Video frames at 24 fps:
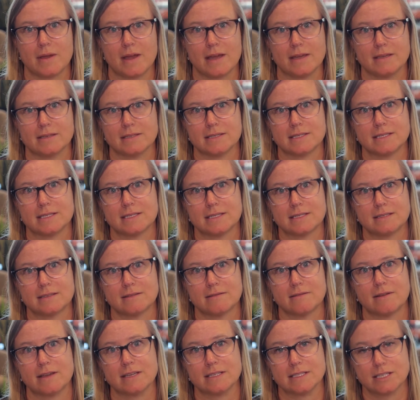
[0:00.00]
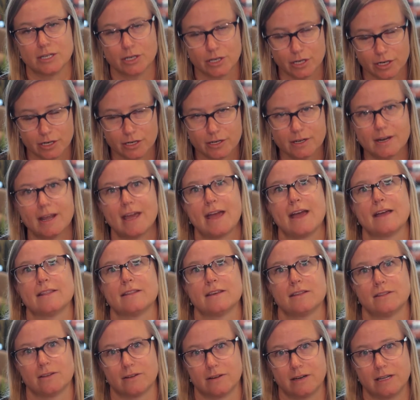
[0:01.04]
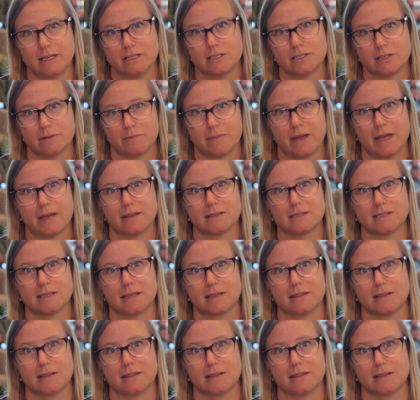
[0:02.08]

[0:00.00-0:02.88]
is heard and that their needs are met